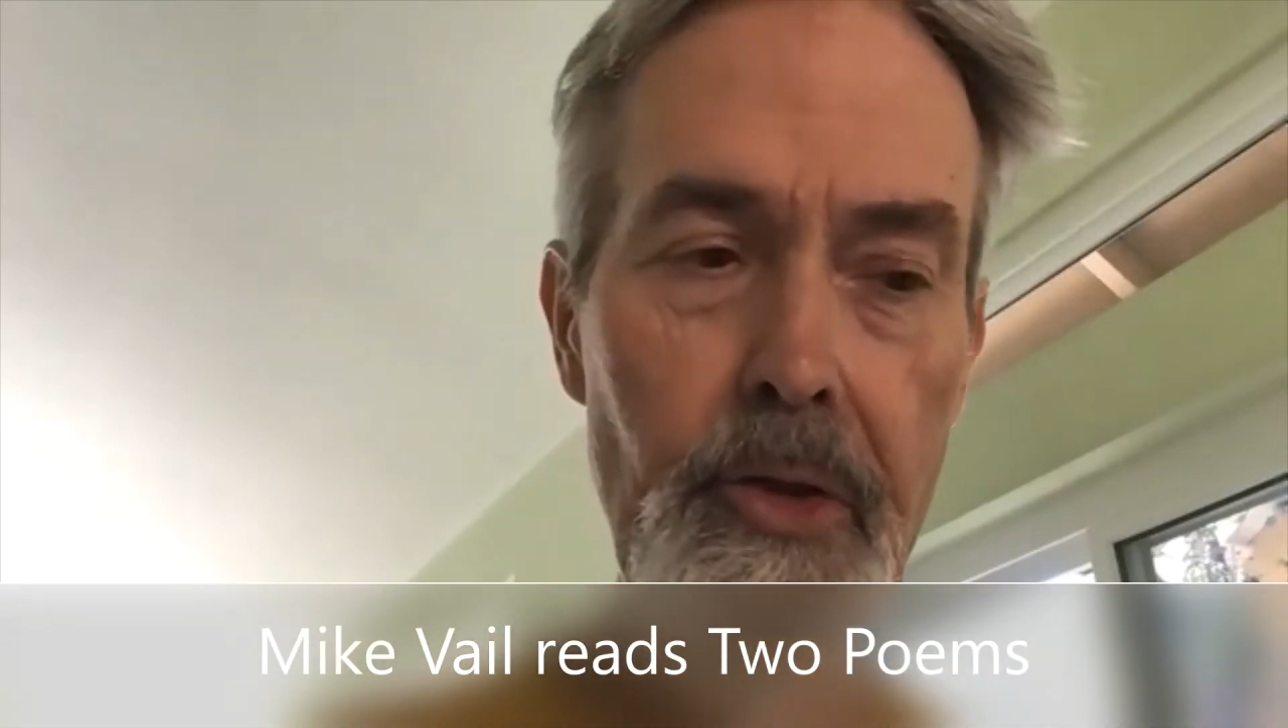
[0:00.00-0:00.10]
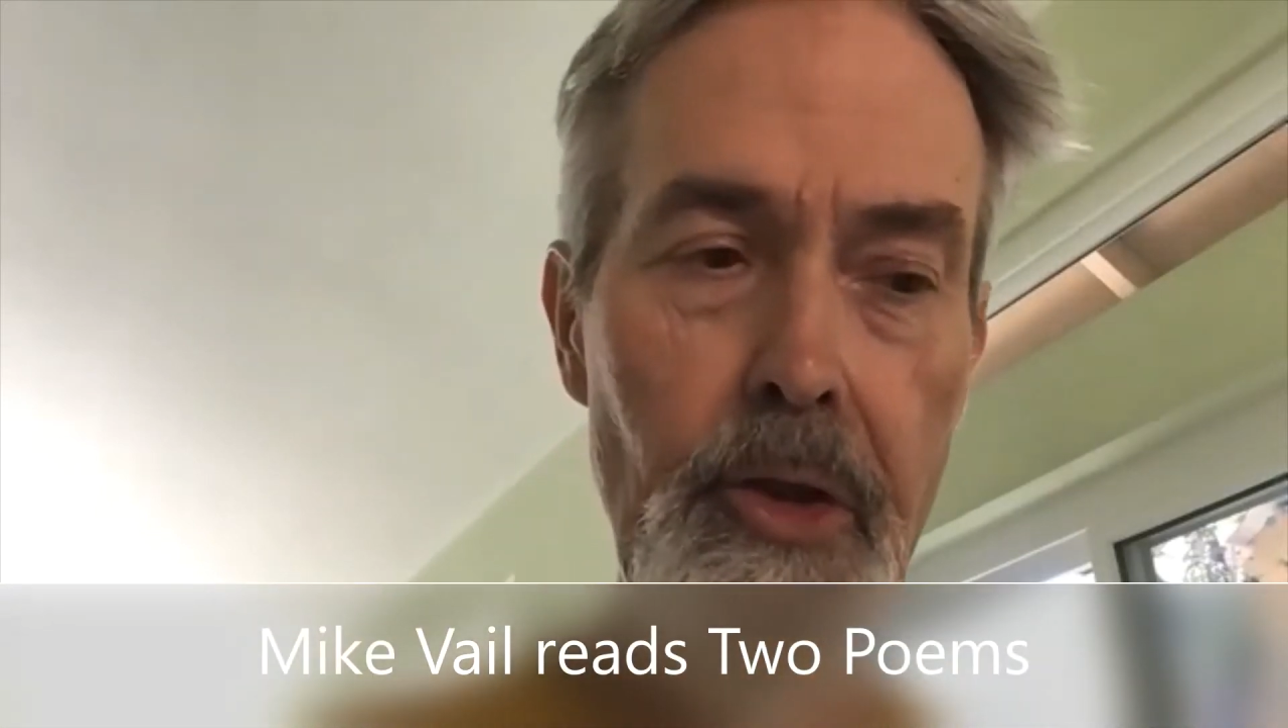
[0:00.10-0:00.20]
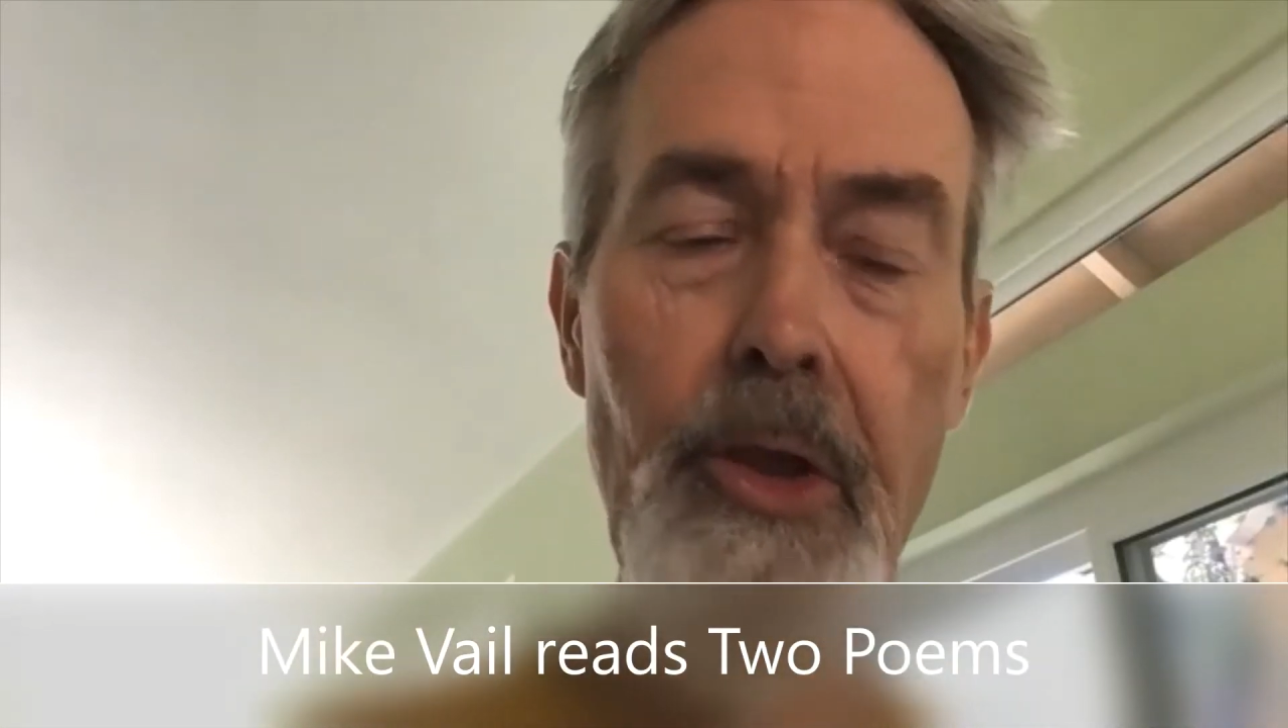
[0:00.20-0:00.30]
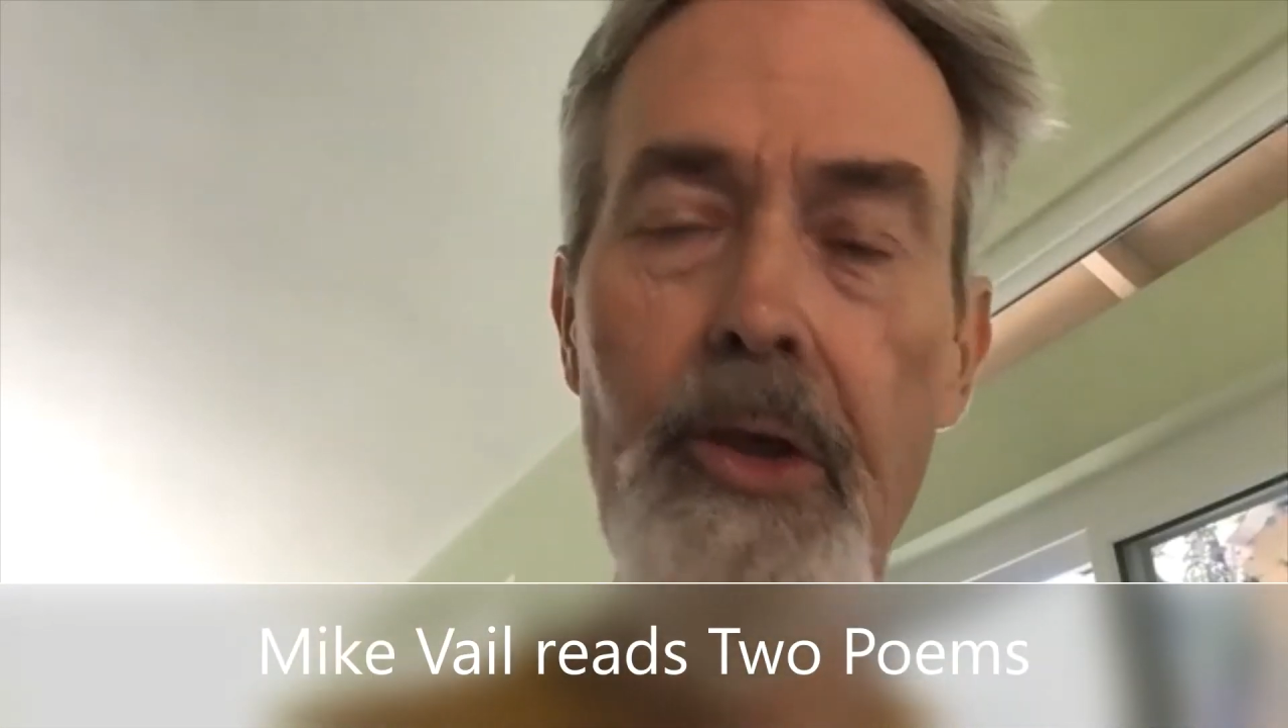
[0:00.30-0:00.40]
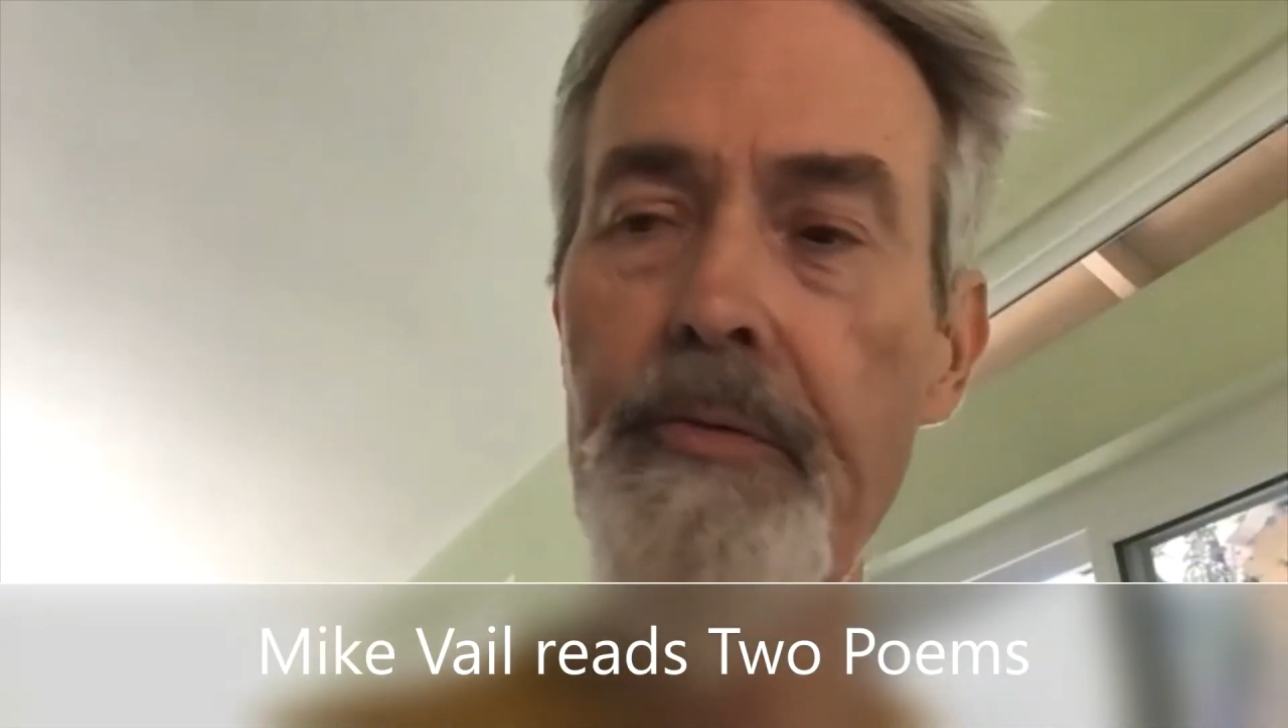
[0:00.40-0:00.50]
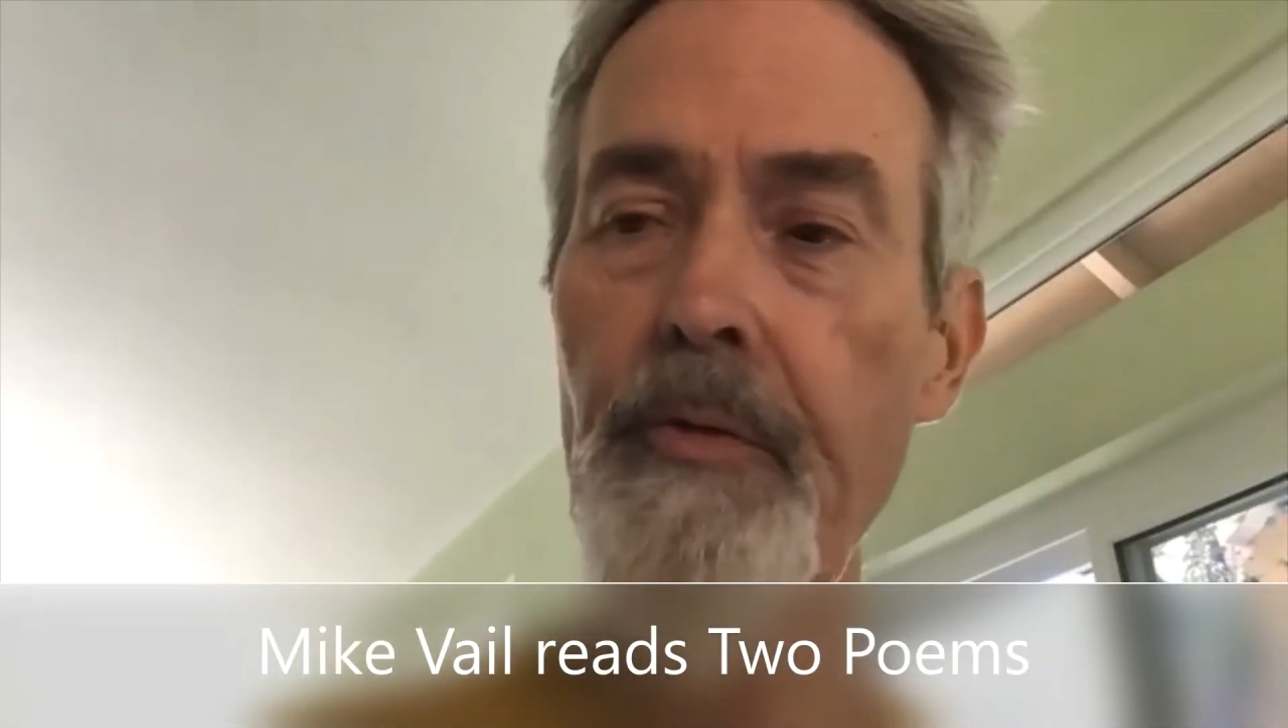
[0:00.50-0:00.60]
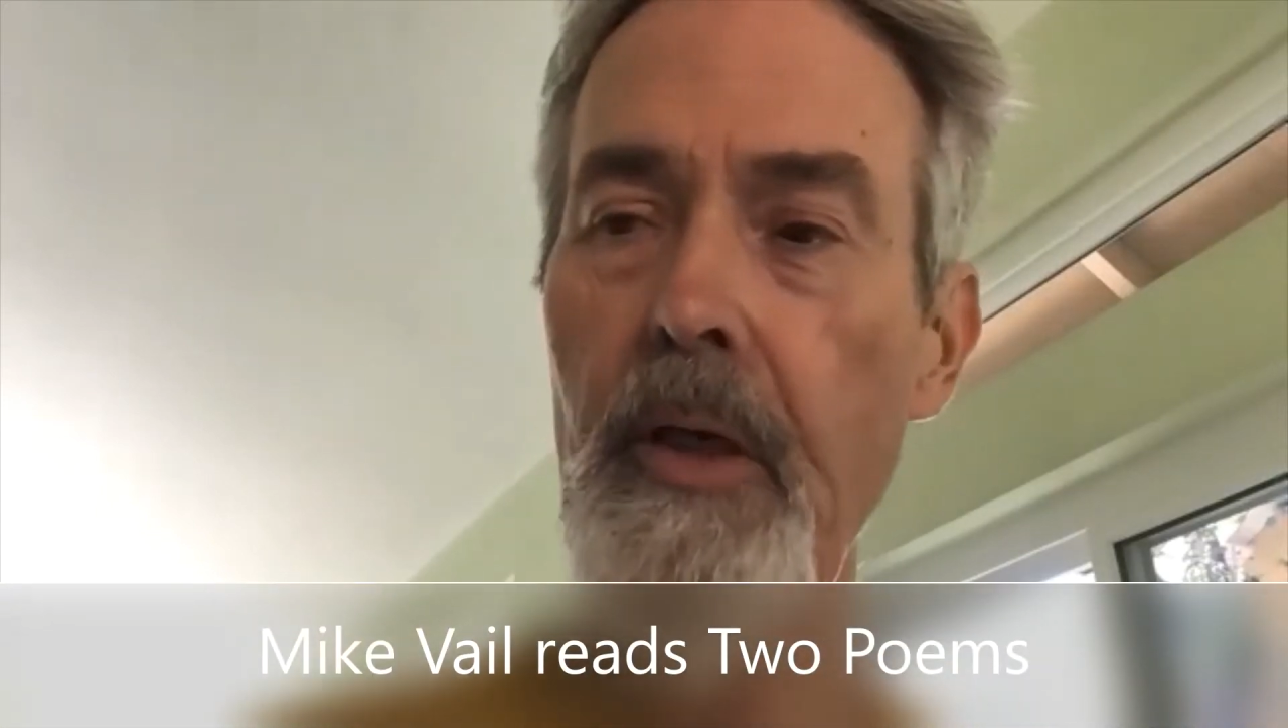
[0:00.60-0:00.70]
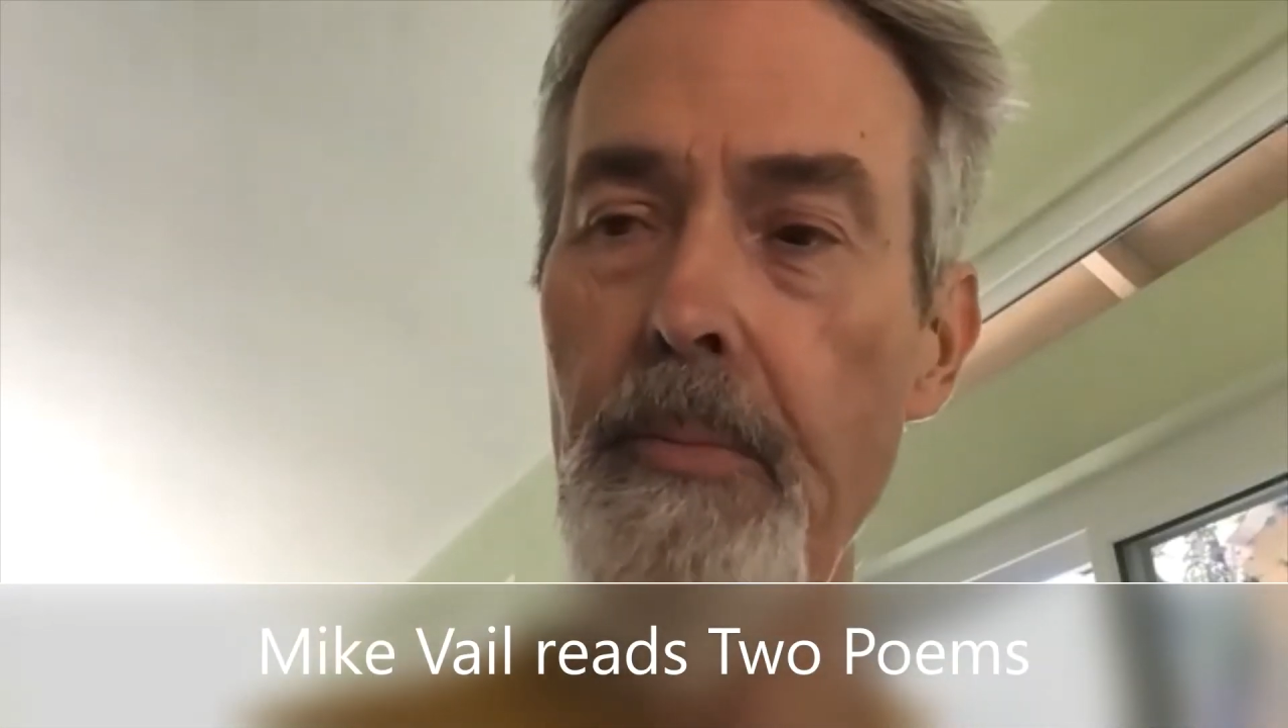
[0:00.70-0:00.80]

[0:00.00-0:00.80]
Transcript: Tears for a